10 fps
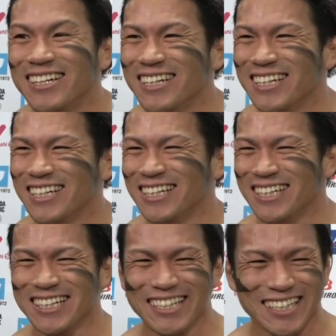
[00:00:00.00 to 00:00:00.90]

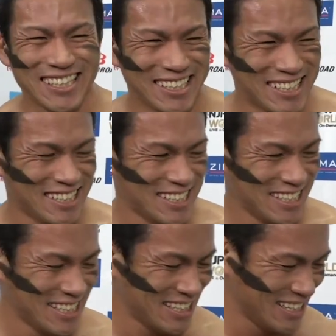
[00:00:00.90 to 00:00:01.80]

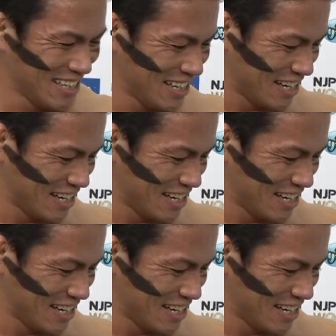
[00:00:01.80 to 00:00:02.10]
(no one is talking)